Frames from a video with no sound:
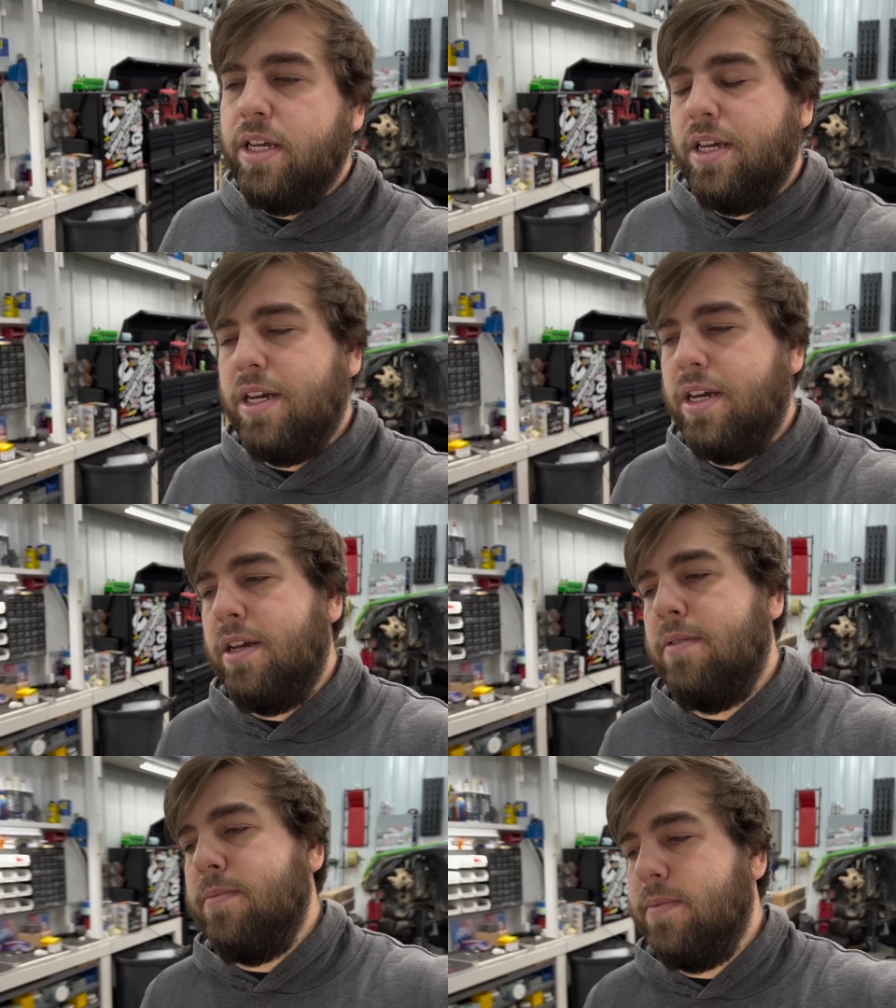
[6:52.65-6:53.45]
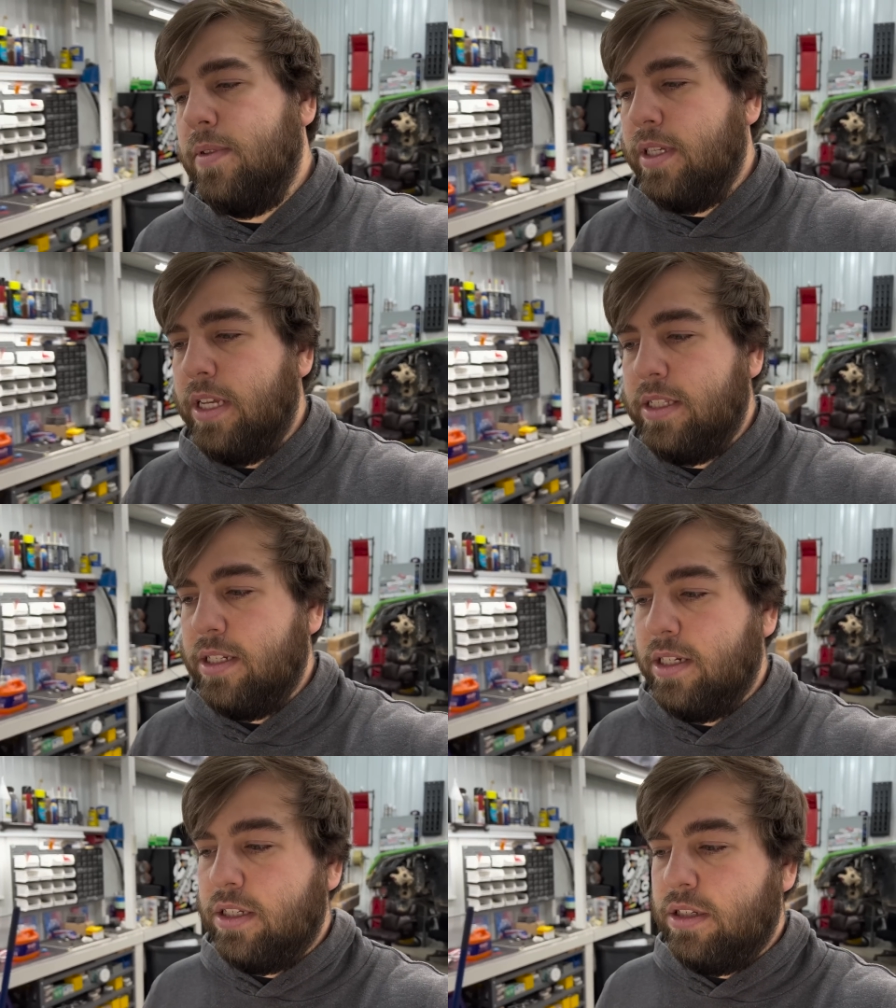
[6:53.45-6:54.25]
Um, it's an
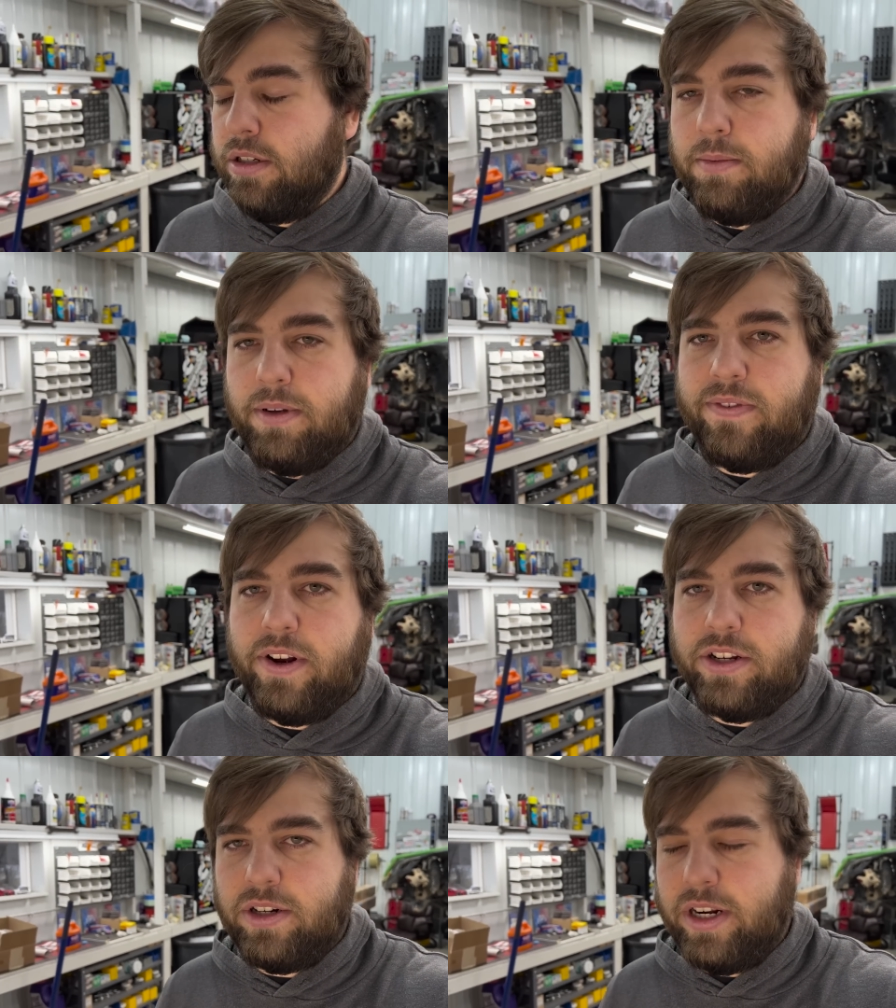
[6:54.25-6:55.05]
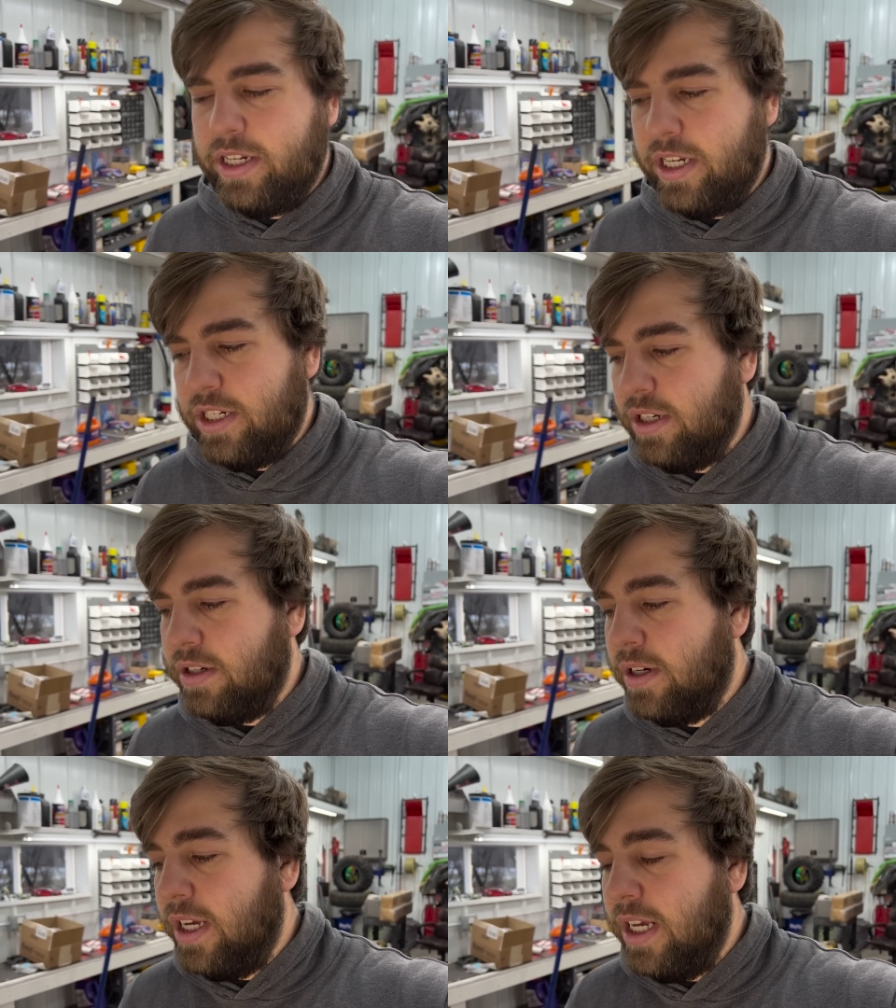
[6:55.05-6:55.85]
extremely frustrating
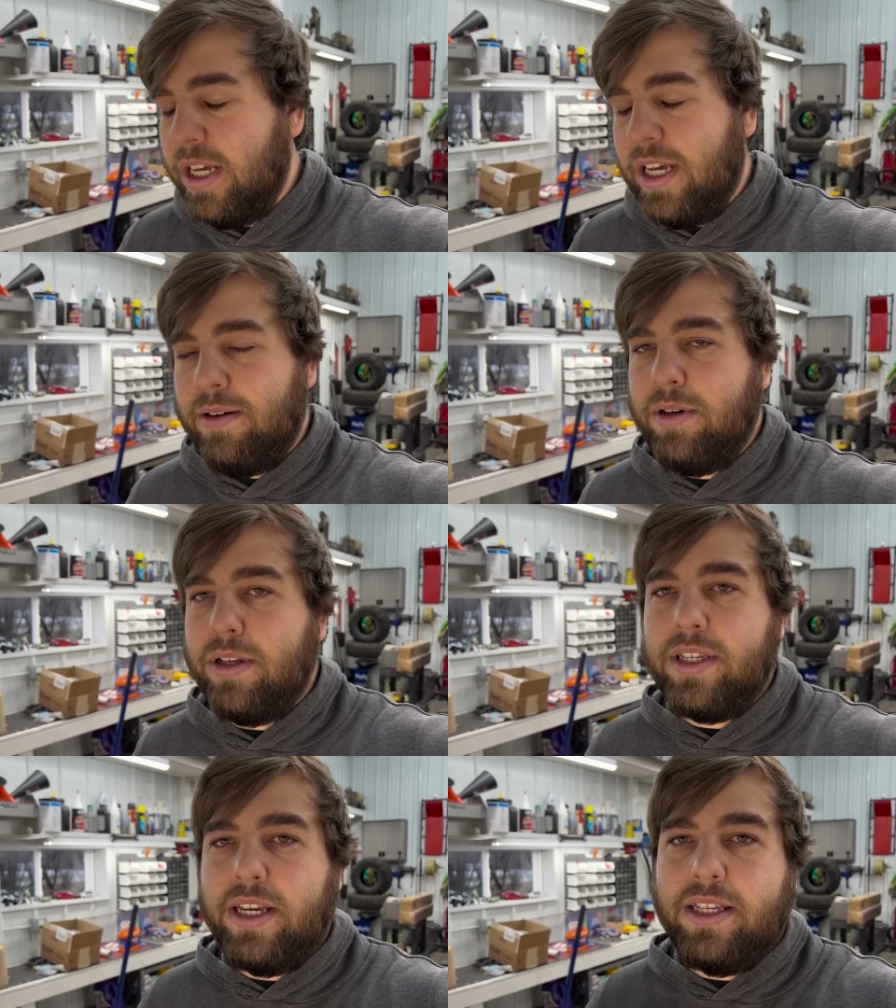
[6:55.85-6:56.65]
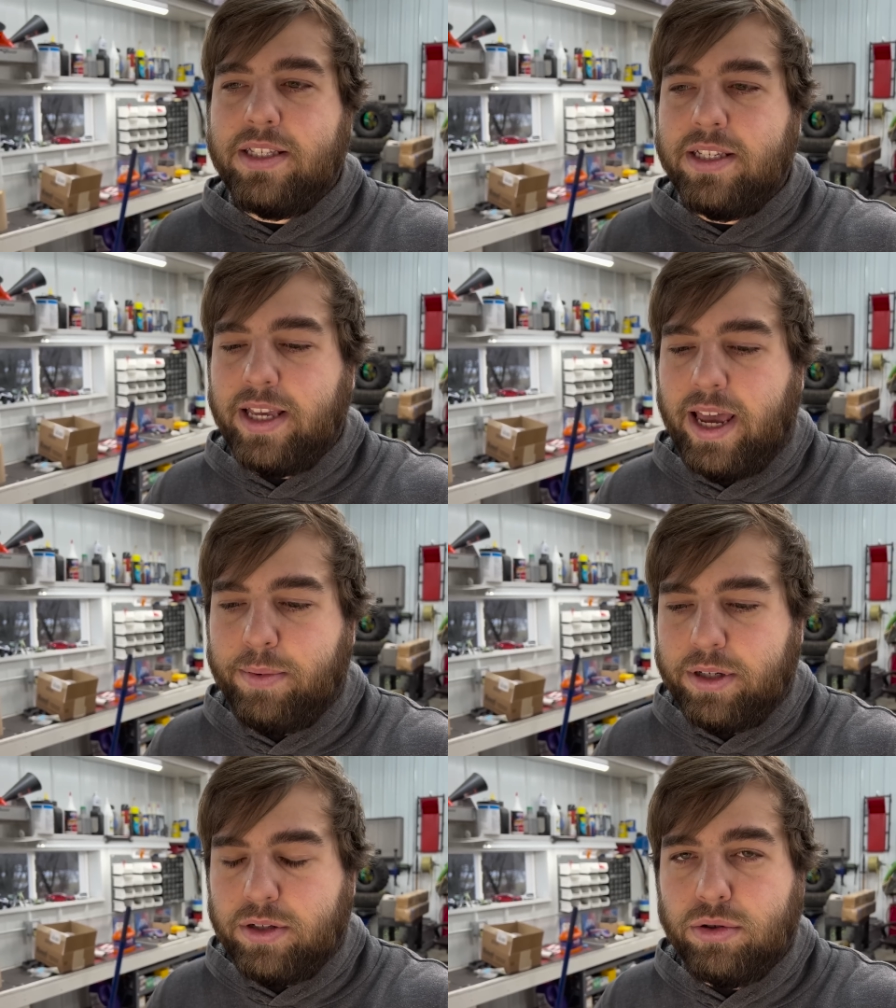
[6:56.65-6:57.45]
issue. I will say this has
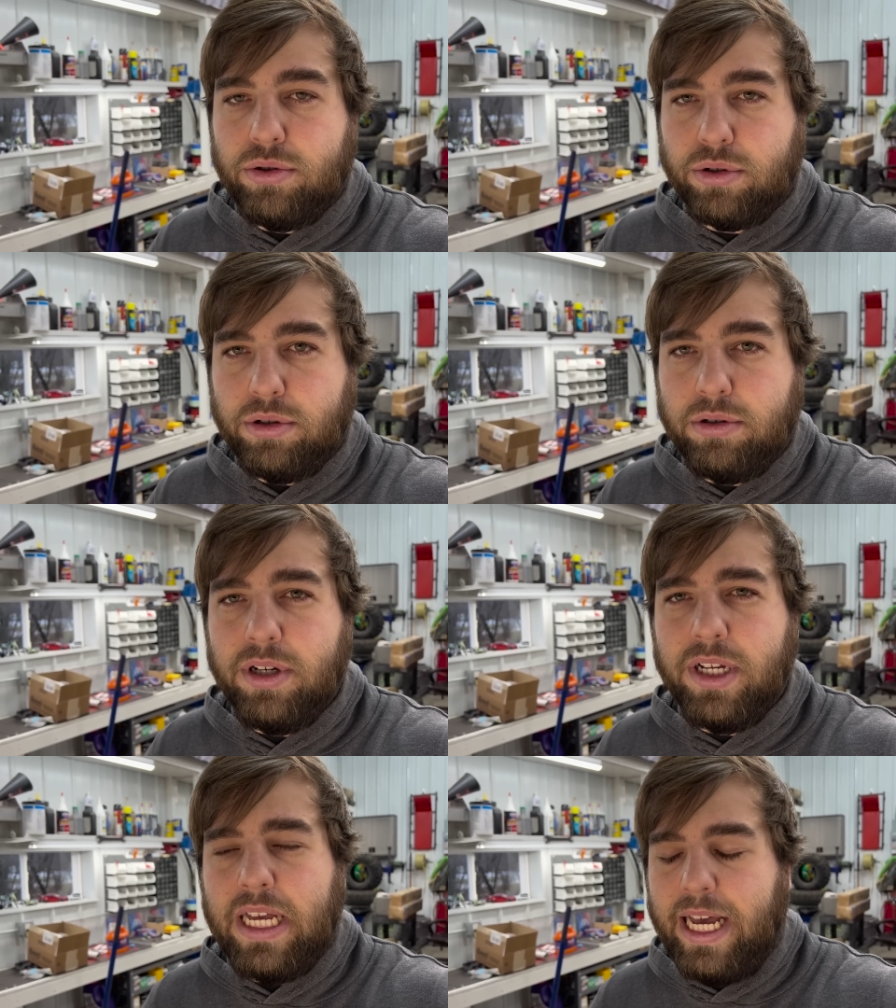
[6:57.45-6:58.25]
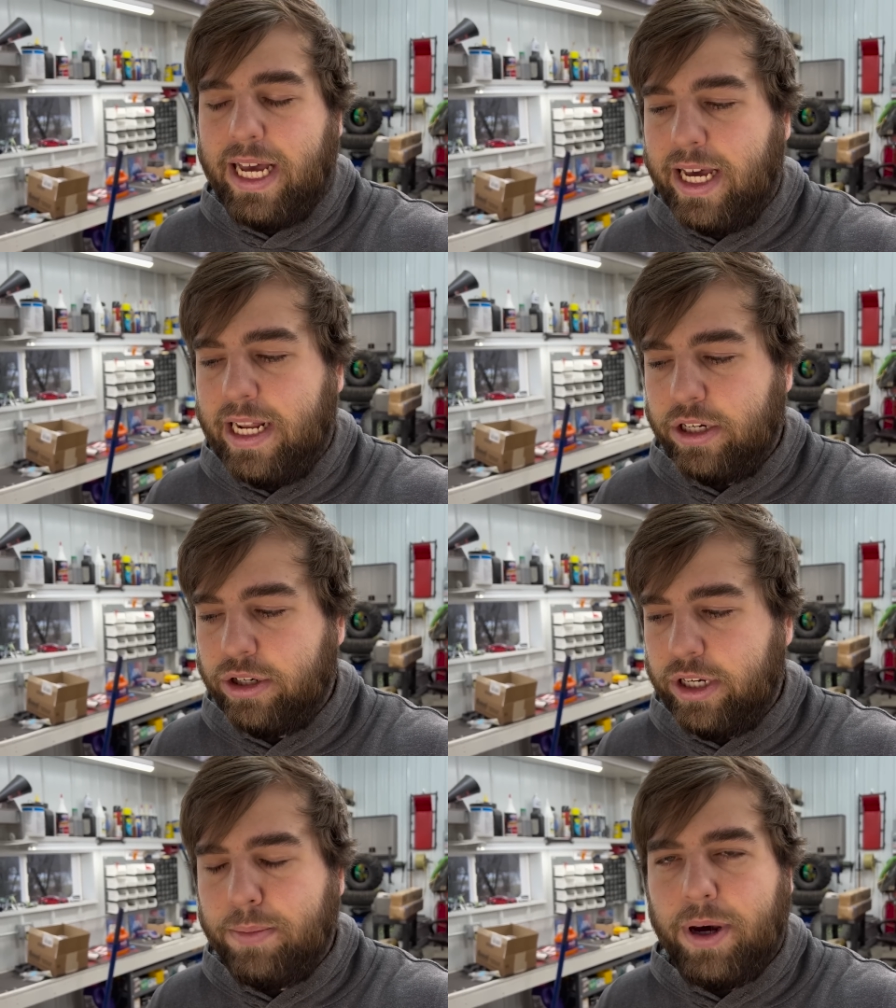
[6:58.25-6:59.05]
happened to Drew on
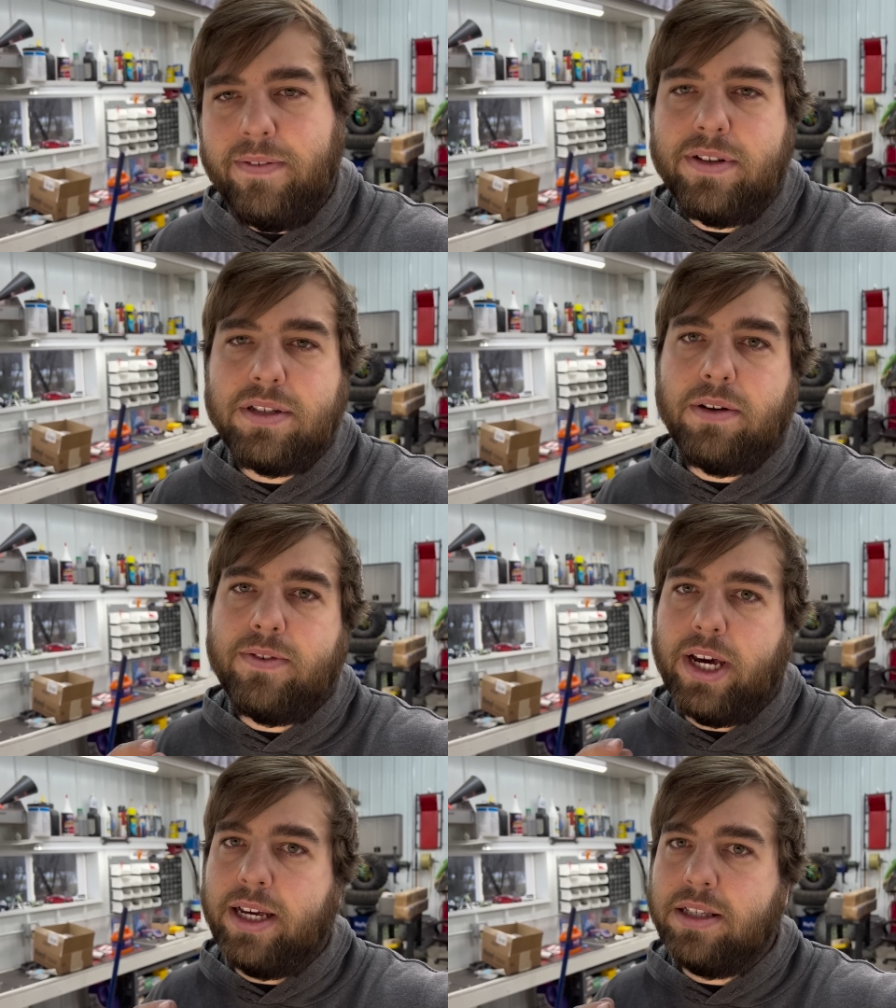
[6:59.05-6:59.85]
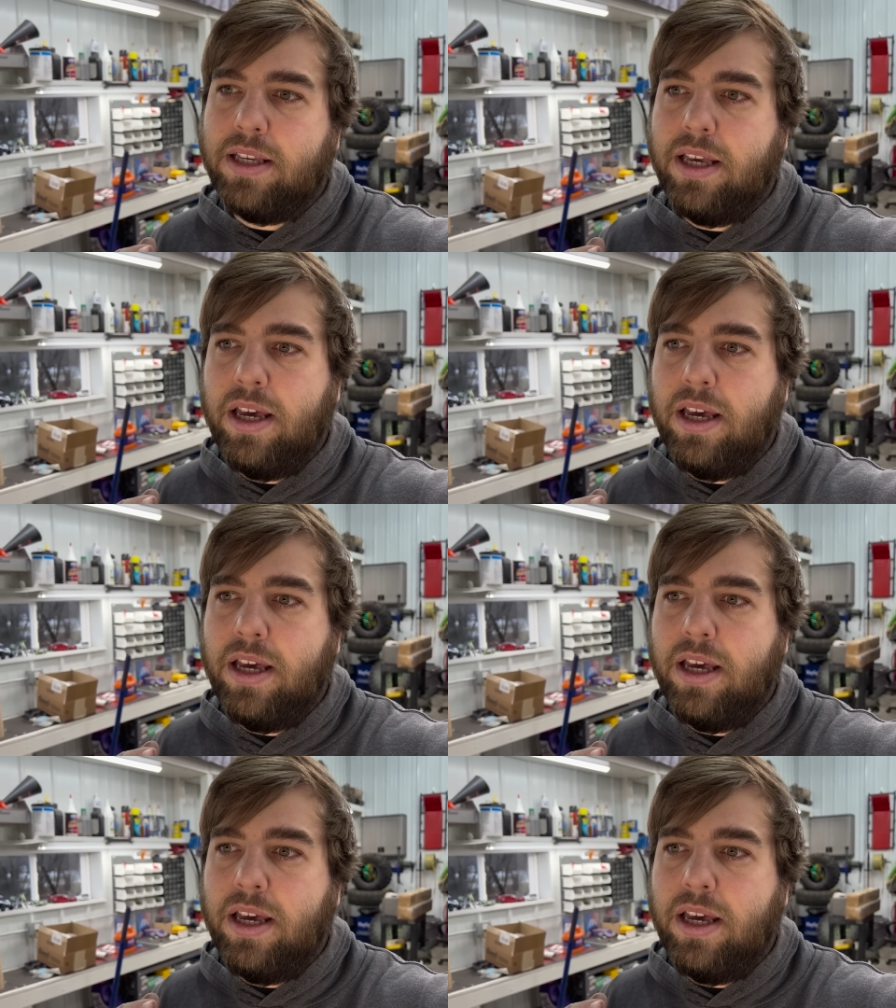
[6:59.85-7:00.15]
Cream Puff, so if you guys